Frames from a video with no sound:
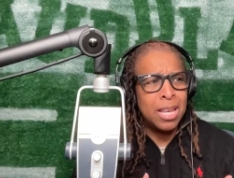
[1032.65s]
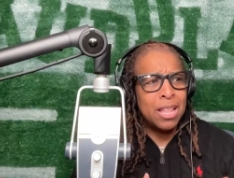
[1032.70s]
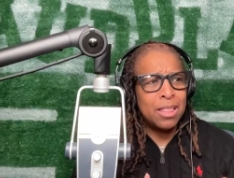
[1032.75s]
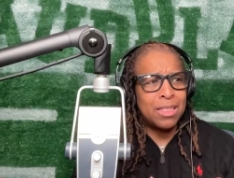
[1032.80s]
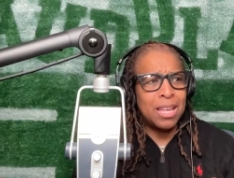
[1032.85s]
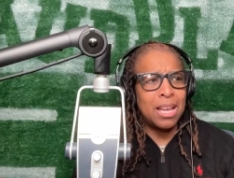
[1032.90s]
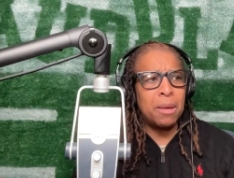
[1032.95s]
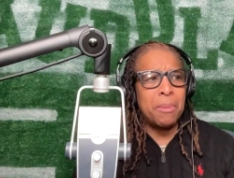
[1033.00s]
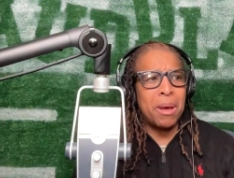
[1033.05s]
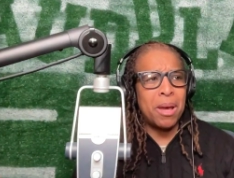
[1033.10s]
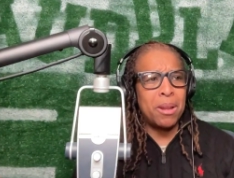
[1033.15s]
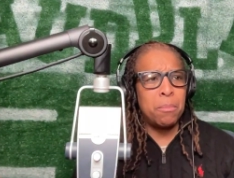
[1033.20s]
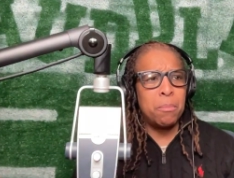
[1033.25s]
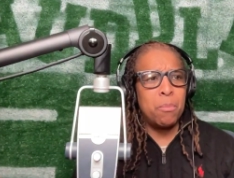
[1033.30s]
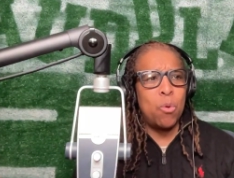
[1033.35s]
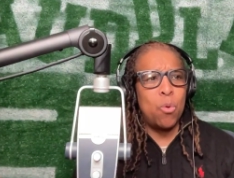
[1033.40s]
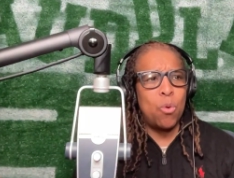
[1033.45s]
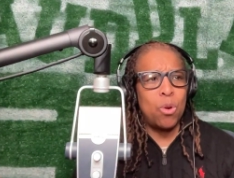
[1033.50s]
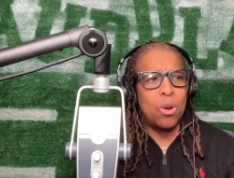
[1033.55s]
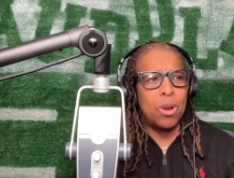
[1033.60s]
Think about it
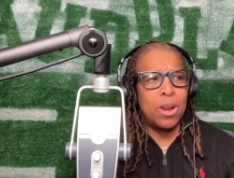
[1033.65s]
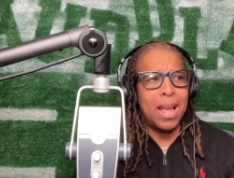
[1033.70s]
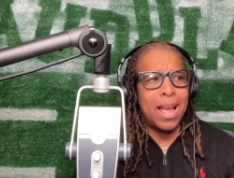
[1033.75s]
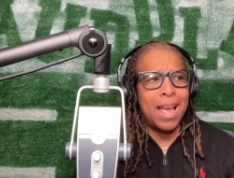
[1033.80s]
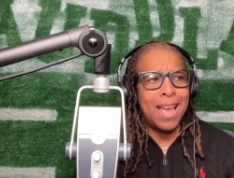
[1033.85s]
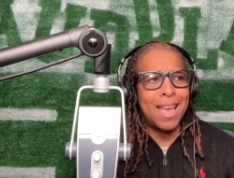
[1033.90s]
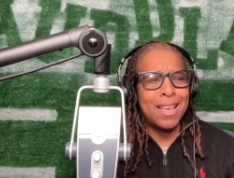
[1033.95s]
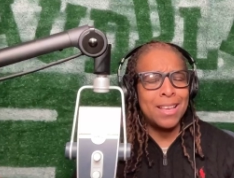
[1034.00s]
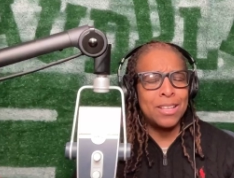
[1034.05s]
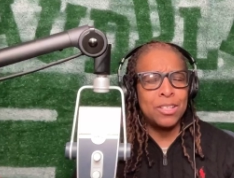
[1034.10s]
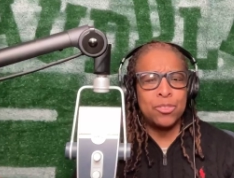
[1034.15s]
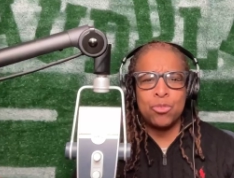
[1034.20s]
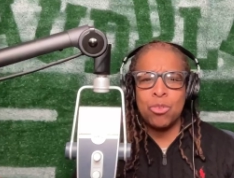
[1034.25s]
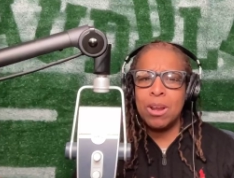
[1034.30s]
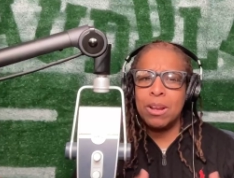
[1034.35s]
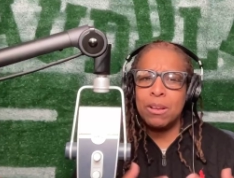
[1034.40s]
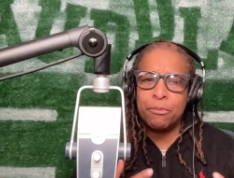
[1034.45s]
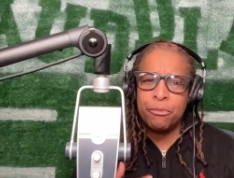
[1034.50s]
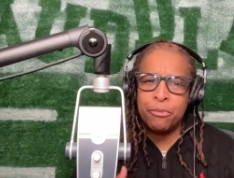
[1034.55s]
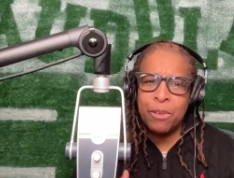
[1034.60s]
more as
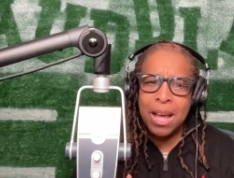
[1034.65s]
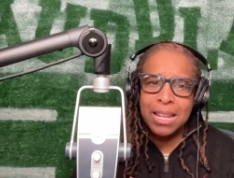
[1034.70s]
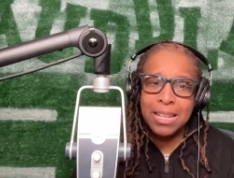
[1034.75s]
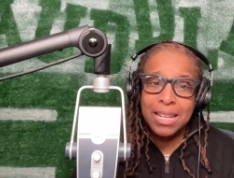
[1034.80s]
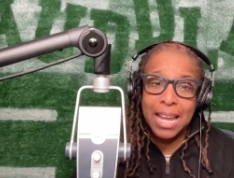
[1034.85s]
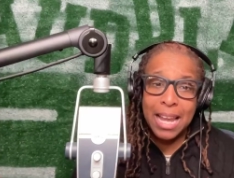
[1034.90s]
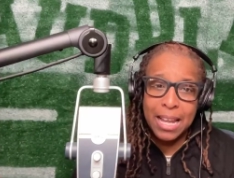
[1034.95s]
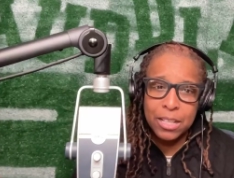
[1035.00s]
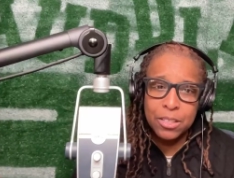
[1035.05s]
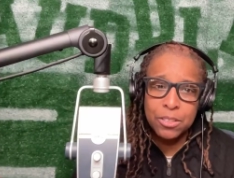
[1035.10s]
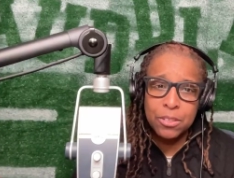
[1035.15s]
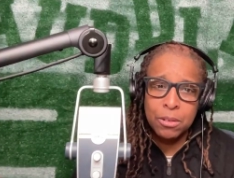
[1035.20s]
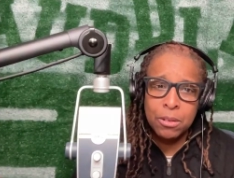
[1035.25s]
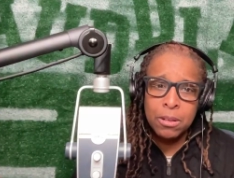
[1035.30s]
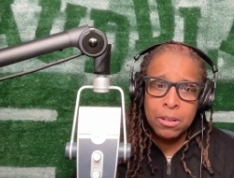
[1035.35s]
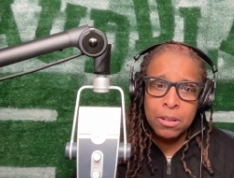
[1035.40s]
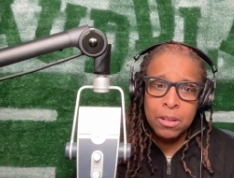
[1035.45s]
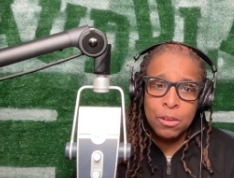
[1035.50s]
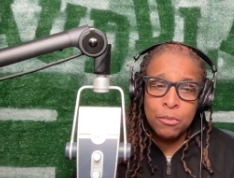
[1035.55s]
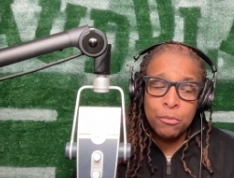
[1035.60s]
trying to find the answer
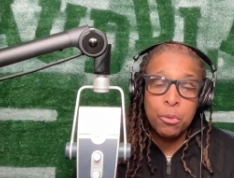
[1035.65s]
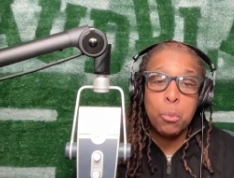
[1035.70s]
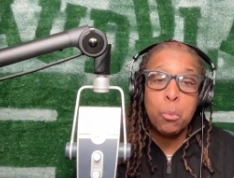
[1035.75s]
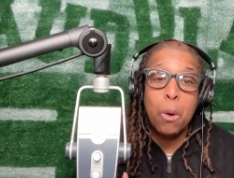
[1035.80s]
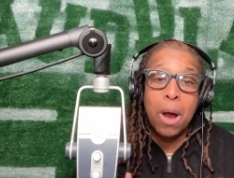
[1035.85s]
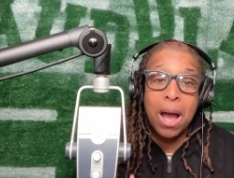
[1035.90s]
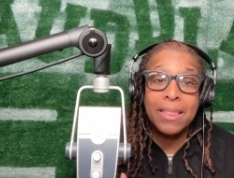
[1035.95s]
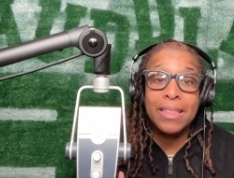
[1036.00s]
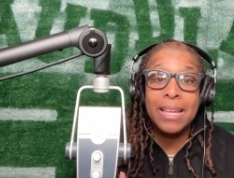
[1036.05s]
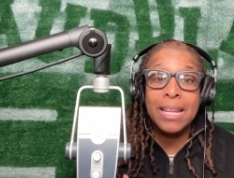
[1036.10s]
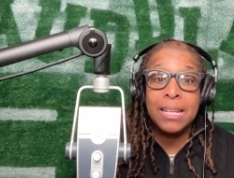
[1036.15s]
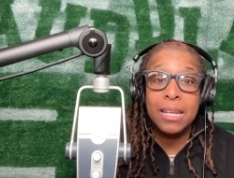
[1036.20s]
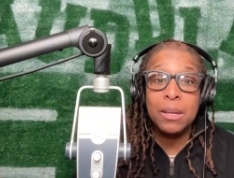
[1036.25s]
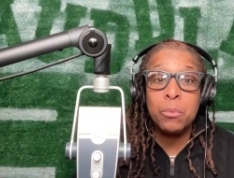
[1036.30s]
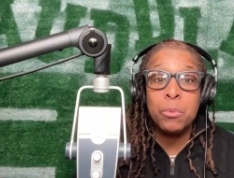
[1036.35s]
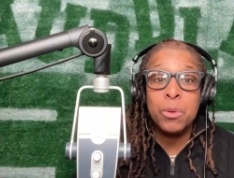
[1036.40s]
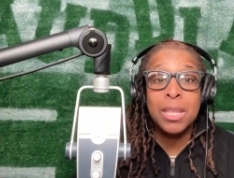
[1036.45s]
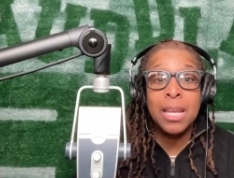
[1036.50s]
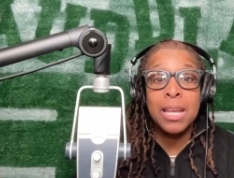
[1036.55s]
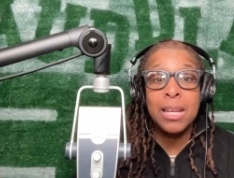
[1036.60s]
for why they did
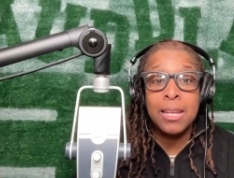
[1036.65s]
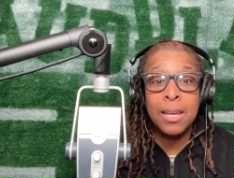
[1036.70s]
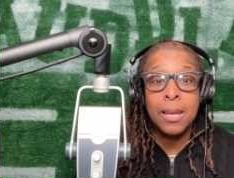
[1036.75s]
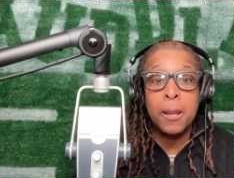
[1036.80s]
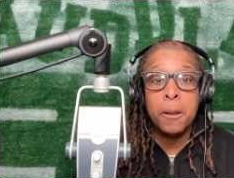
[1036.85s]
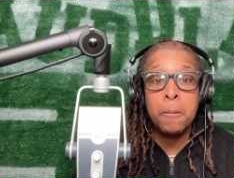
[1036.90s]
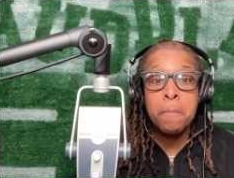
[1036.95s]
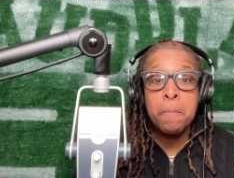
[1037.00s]
what they did.